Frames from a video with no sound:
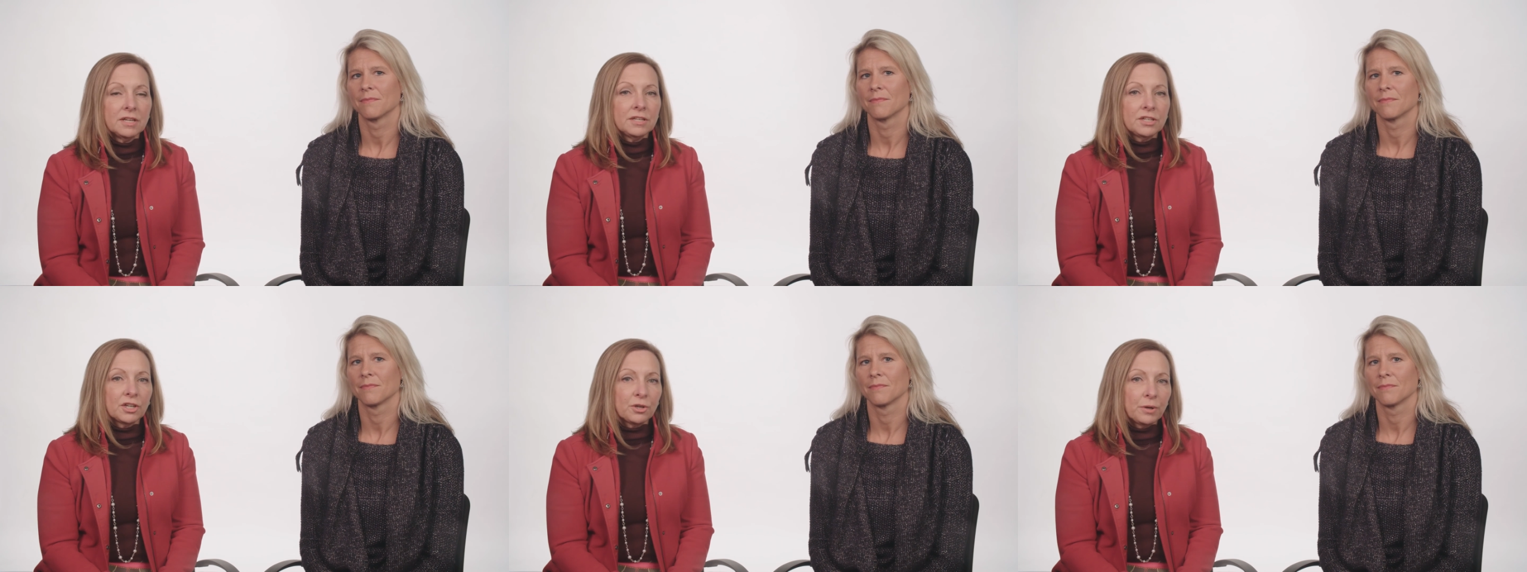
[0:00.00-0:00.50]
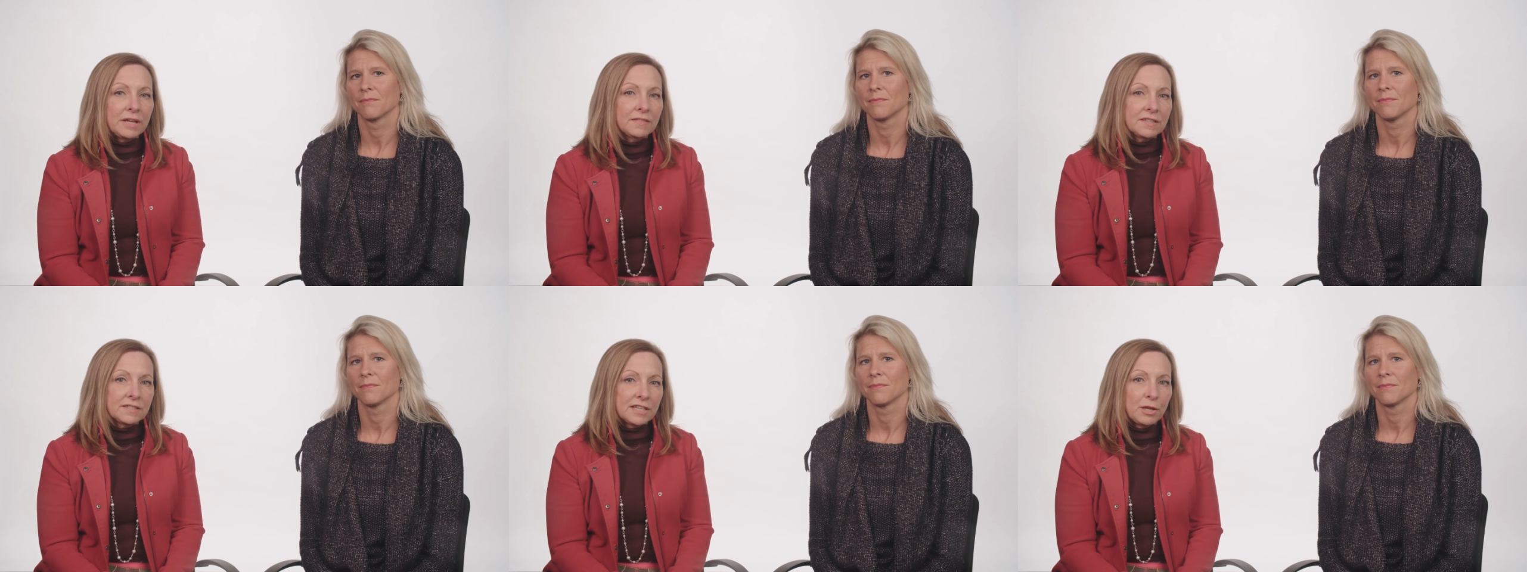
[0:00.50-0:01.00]
Speaker 1: to create
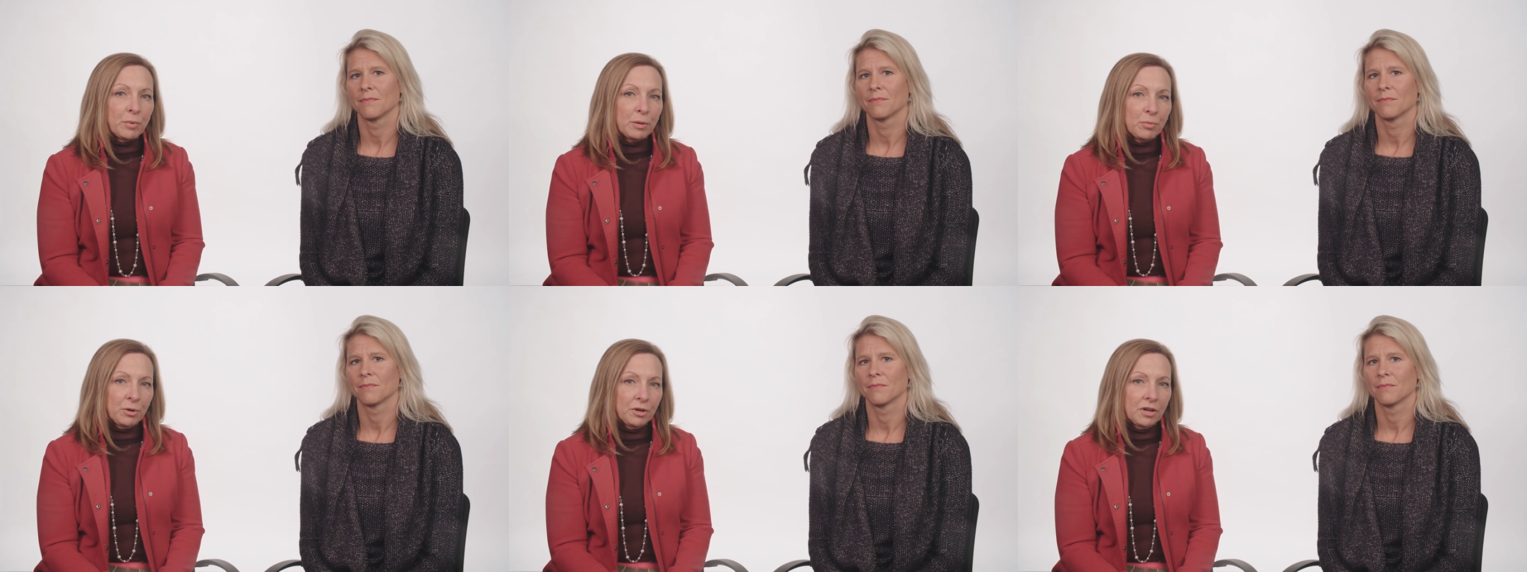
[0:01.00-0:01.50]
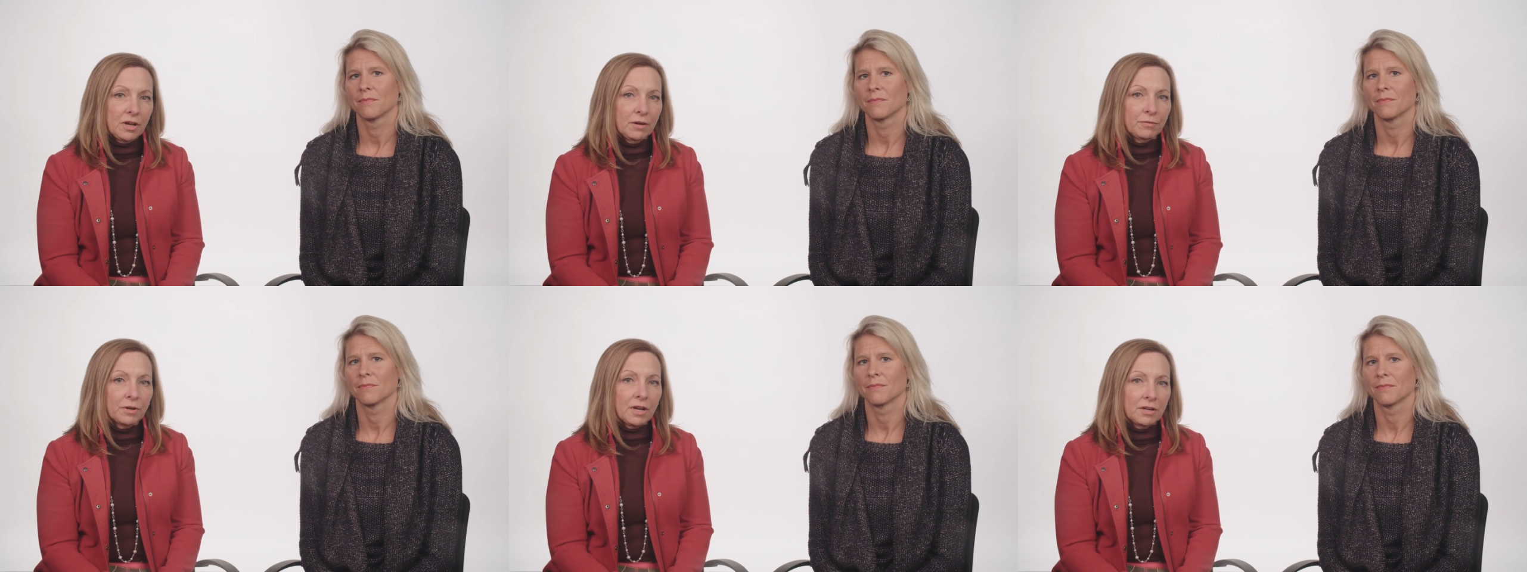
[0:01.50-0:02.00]
this statewide protocol
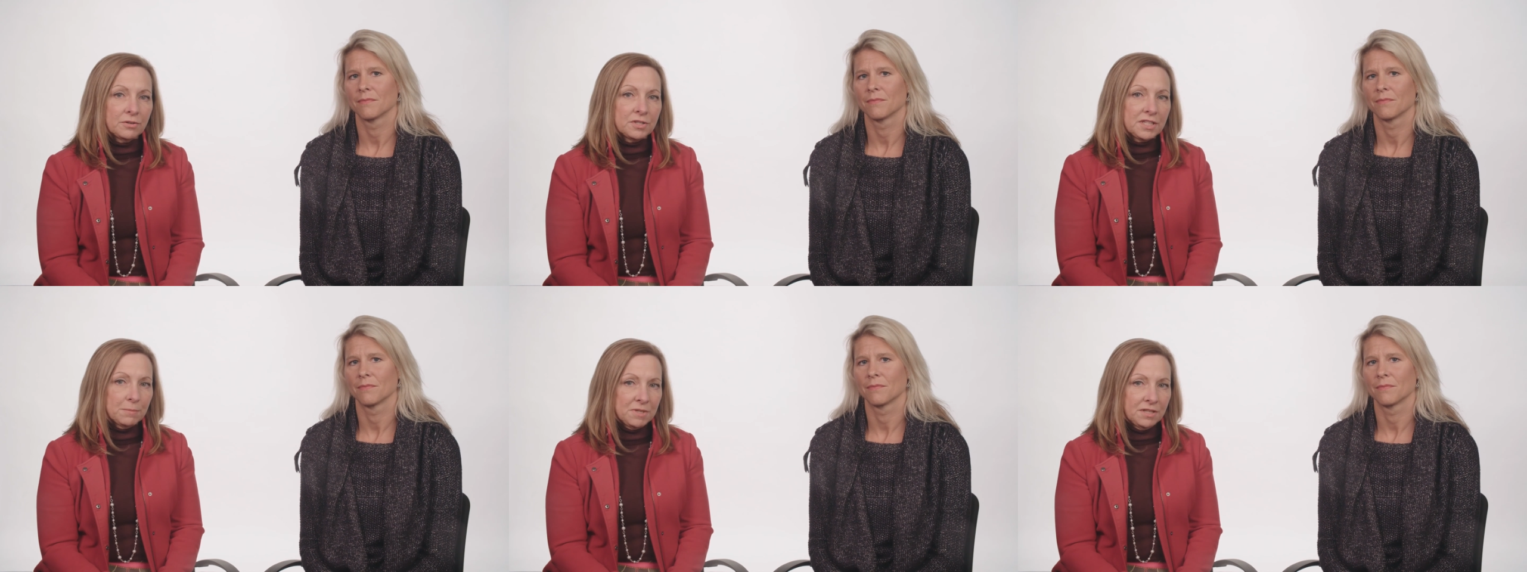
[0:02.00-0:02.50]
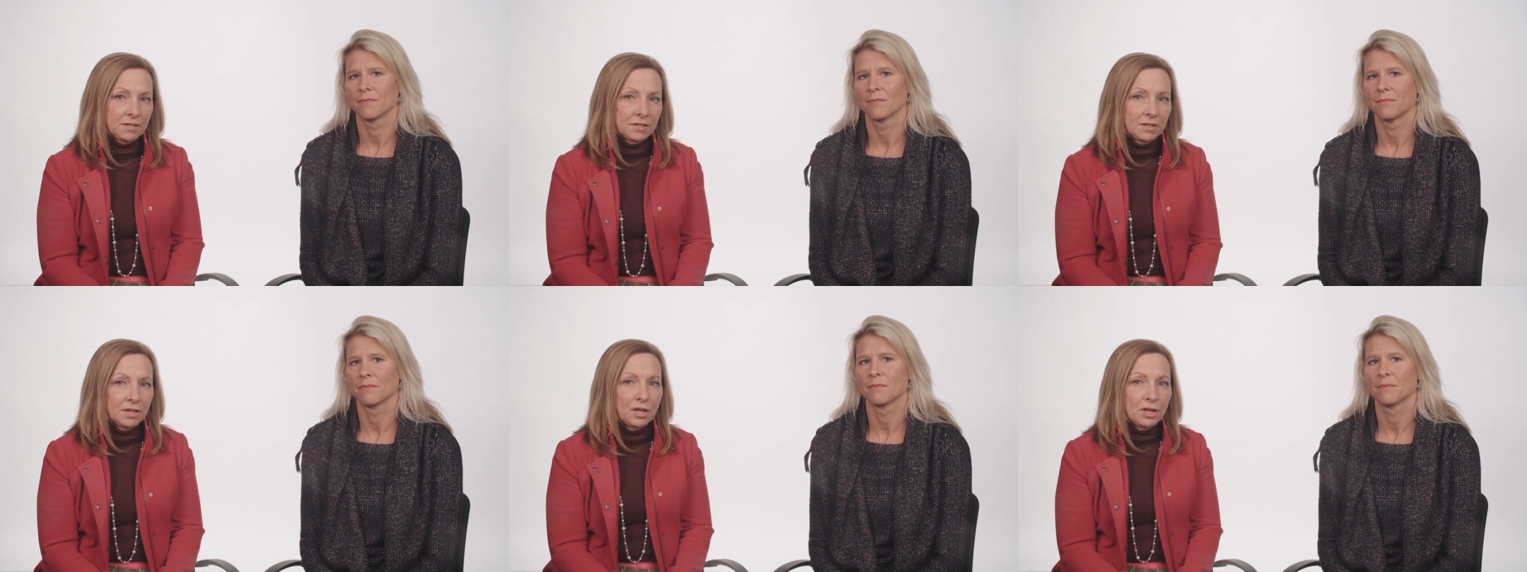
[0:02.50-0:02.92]
for contraception.